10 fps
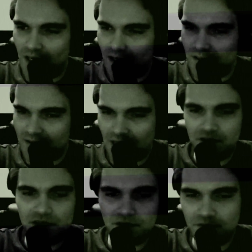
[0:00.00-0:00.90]

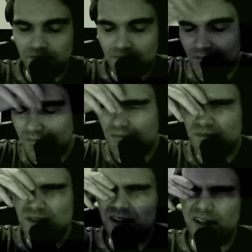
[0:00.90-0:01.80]
Savage,
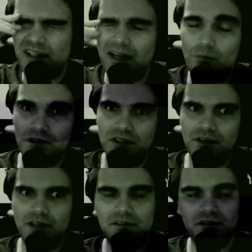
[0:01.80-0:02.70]
started to get more
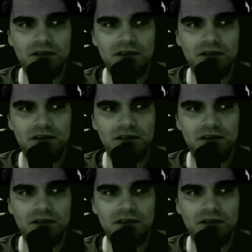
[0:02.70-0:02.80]
serious,